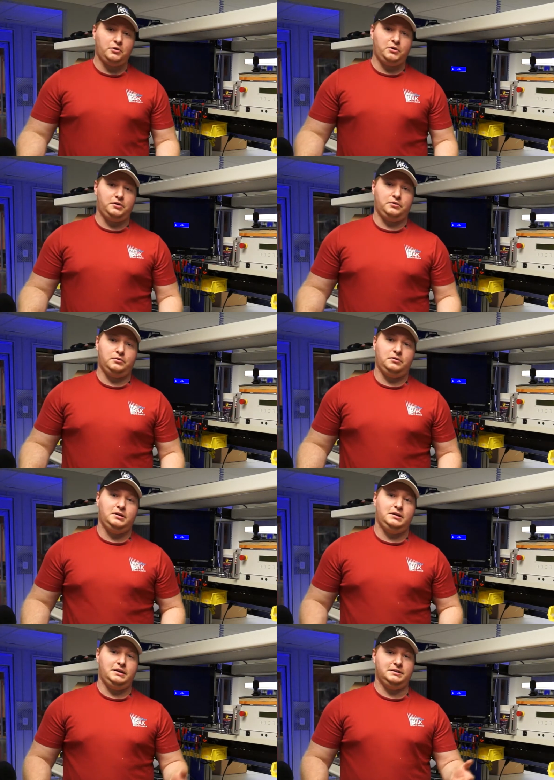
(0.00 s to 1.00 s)
to want to do
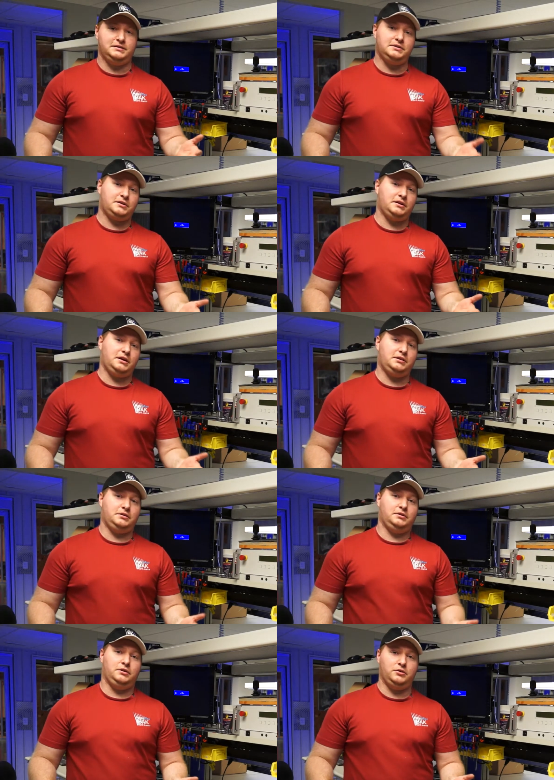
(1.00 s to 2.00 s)
is
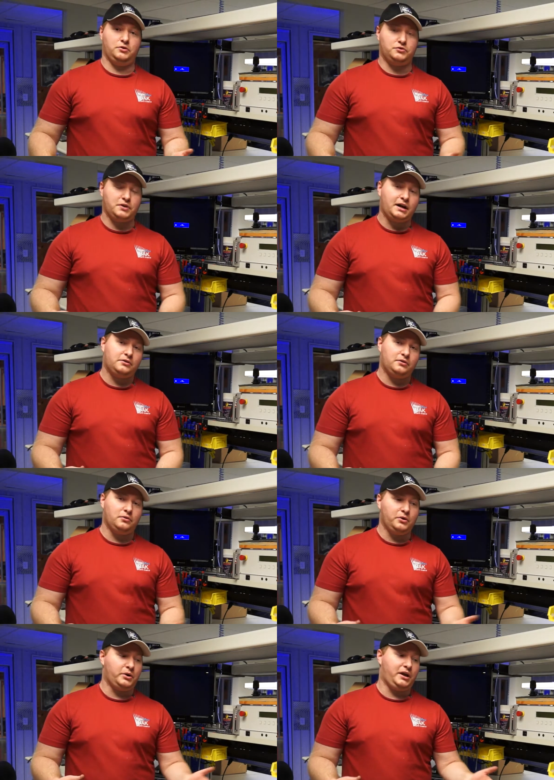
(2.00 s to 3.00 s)
disconnect your tractor
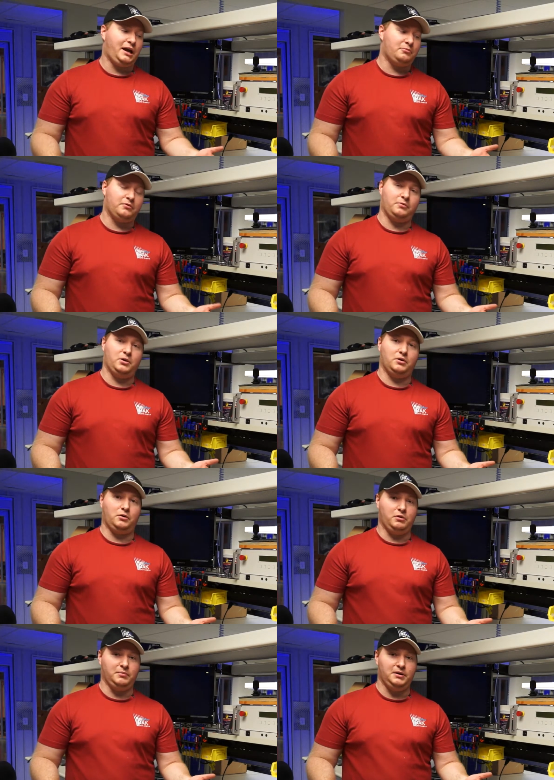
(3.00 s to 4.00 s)
or your camera from your
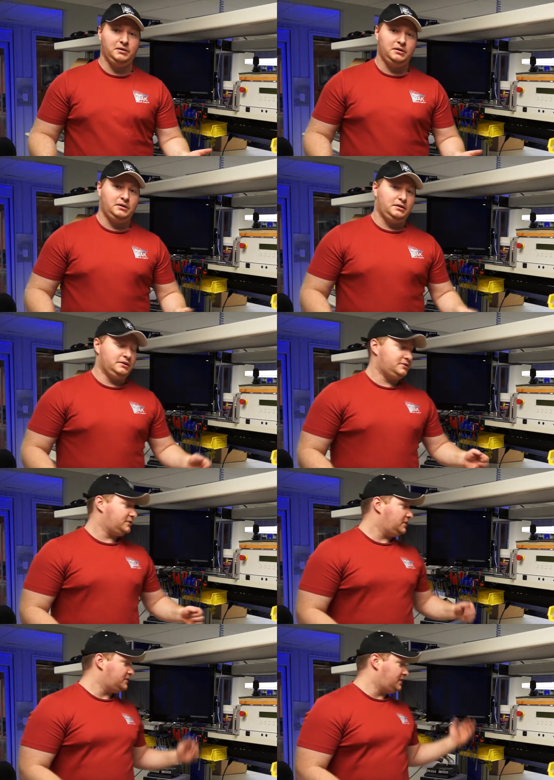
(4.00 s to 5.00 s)
equipment. This is
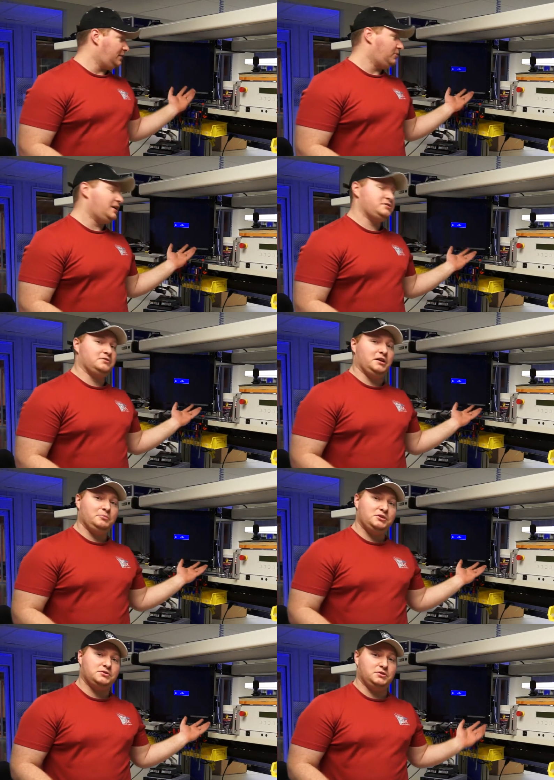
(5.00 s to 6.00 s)
going to stabilize your
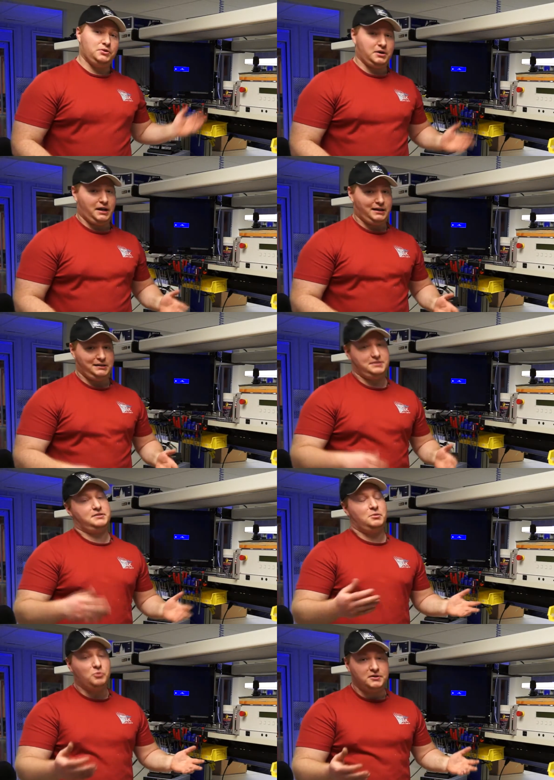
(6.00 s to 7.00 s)
image so you can at least
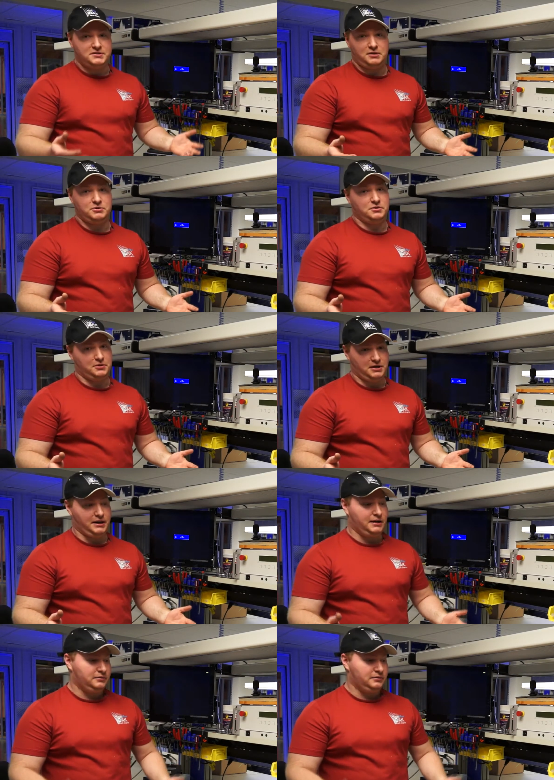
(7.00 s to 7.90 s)
somewhat see what you're looking at.